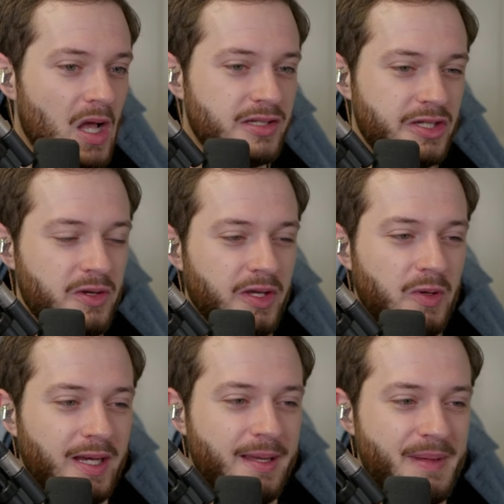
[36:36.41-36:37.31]
Also, you,
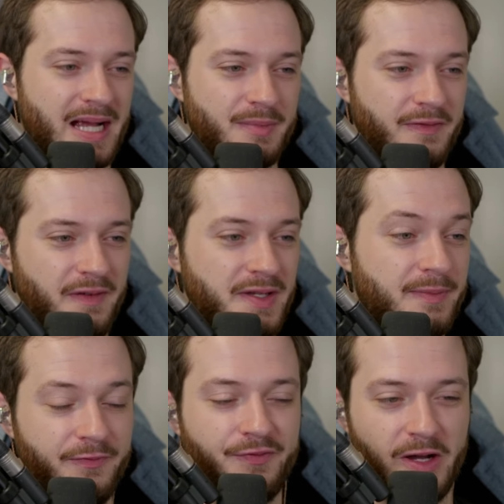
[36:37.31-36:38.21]
you can get back up to
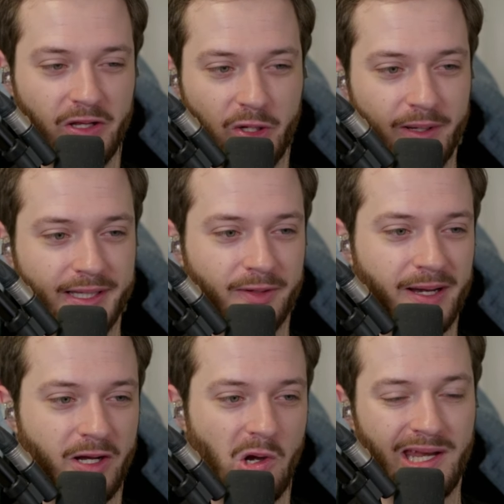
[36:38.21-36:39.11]
fifty fairly quickly,
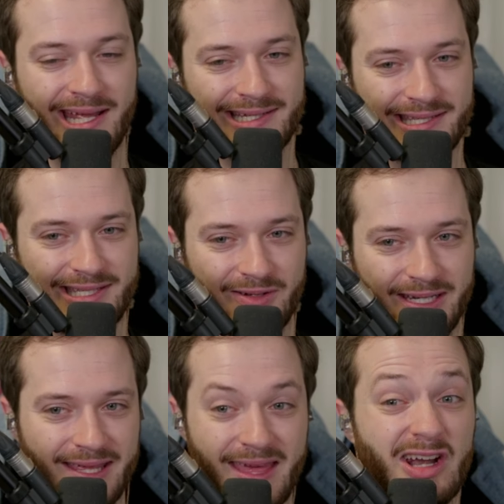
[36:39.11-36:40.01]
right? Guardian Nexus, you
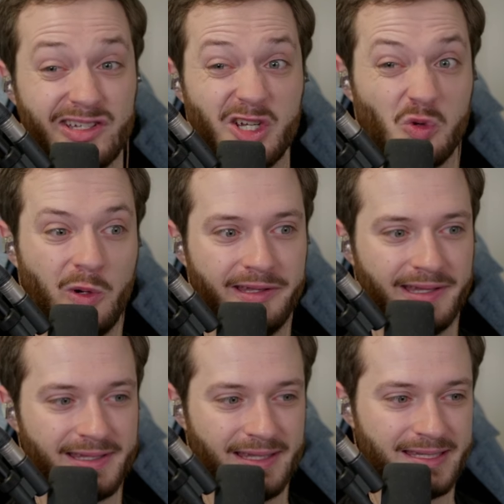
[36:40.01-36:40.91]
can get that on tier one.
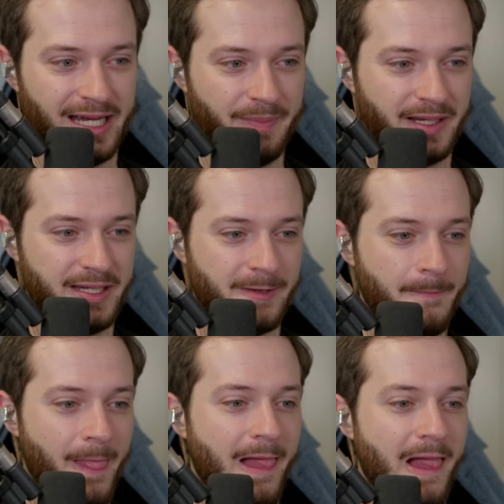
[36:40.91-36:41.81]
That's, that's not a big deal.
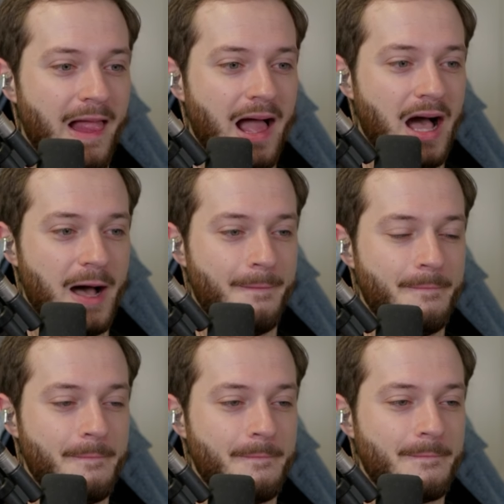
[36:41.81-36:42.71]
Um,
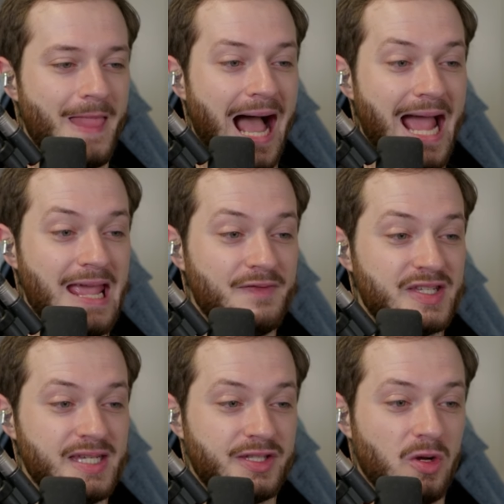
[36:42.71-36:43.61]
I have
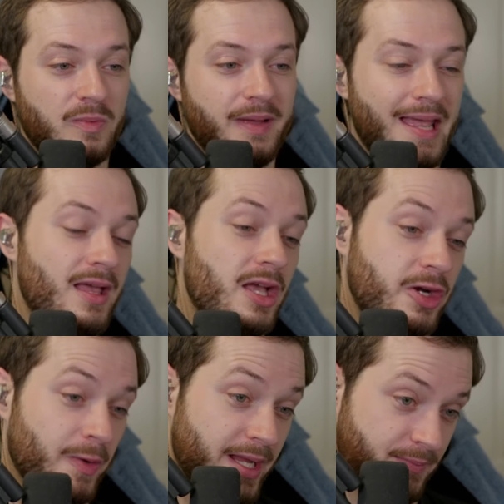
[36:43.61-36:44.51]
seen, so
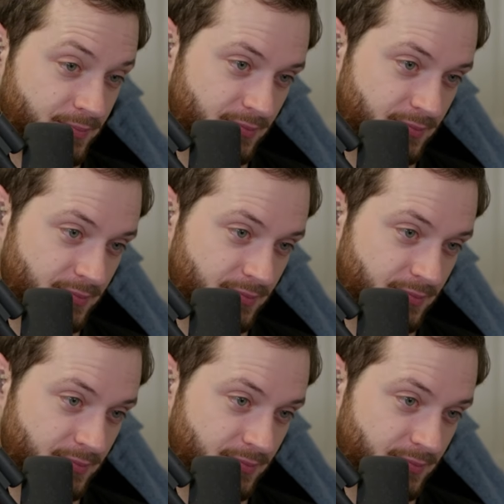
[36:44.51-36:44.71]
Kree